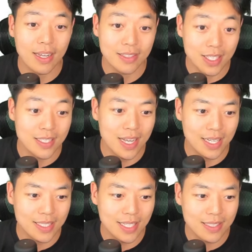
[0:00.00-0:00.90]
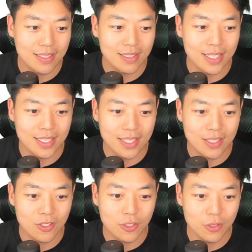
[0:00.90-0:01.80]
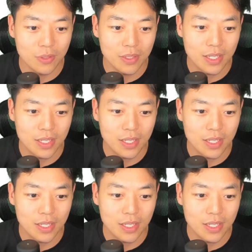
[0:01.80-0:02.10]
does not exist. This is true.